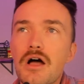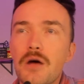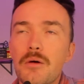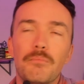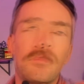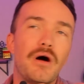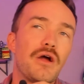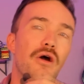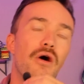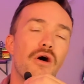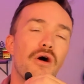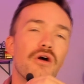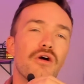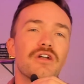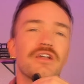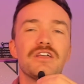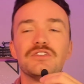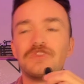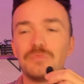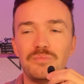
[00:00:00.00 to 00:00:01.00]
my
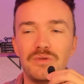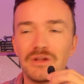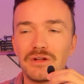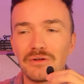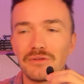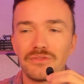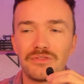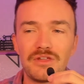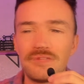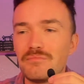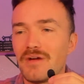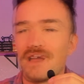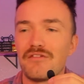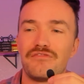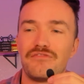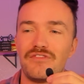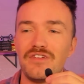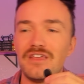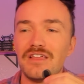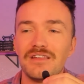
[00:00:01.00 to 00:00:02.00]
heart is bigger than my
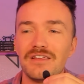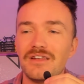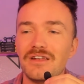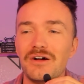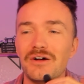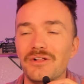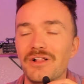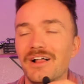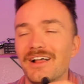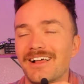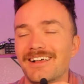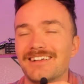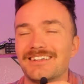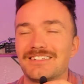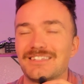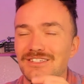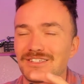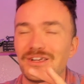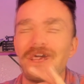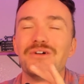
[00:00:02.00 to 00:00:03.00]
feet, you know?
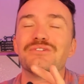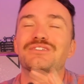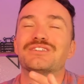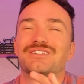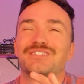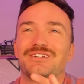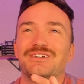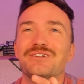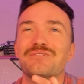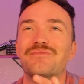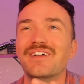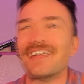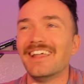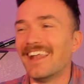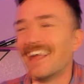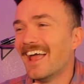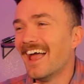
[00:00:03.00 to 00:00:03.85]
So stupid.